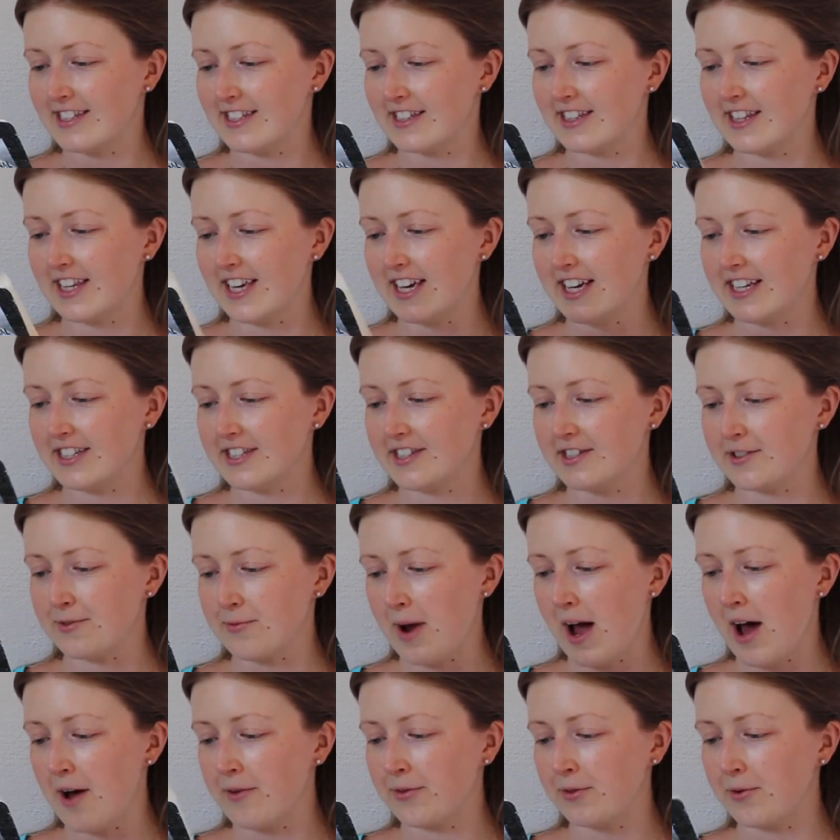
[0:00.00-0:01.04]
to this
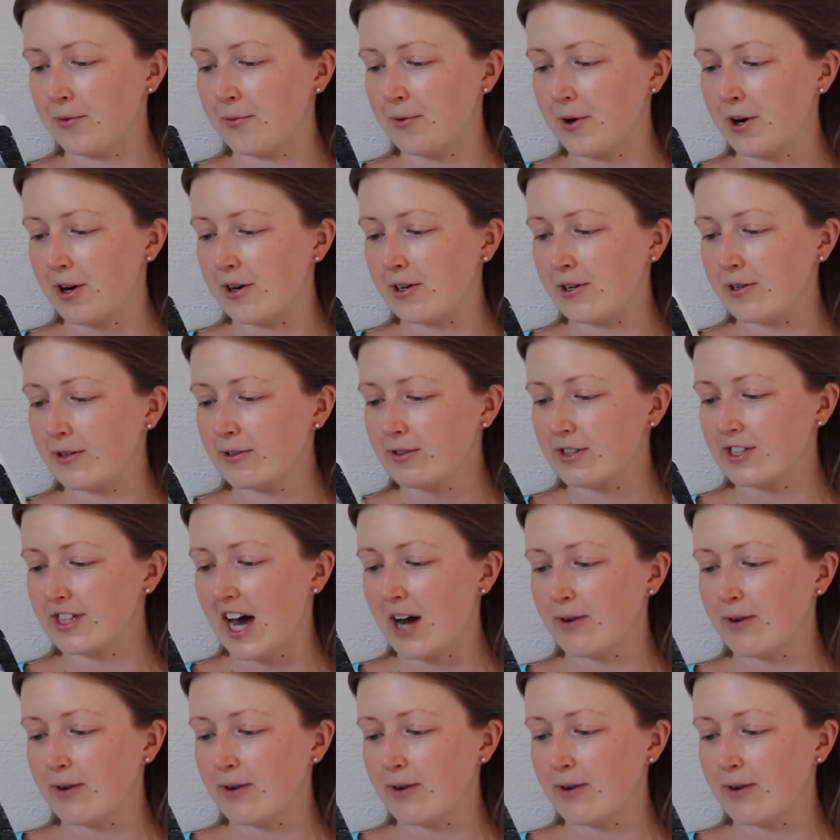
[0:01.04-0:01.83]
around the world,